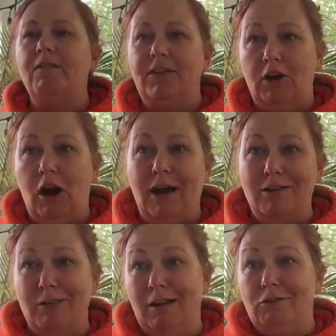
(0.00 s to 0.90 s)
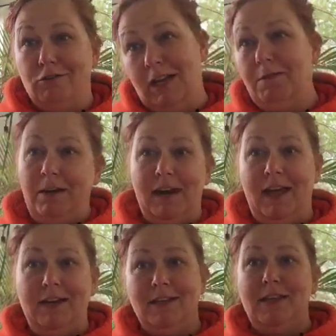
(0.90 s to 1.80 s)
figure out how to do that crochet one and
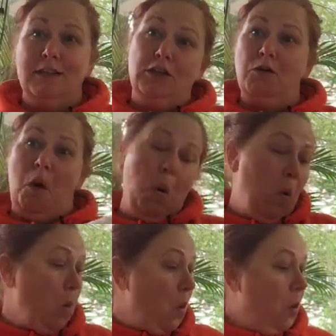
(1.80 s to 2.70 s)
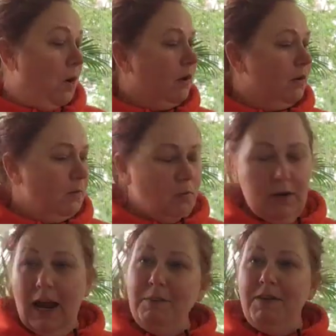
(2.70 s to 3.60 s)
add it to this too. Woohoo!
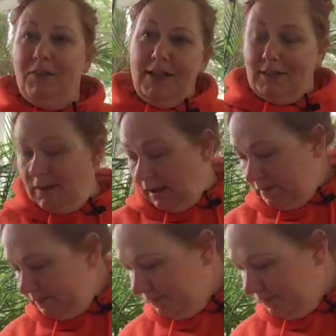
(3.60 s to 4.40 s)
Wouldn't I be fancy then?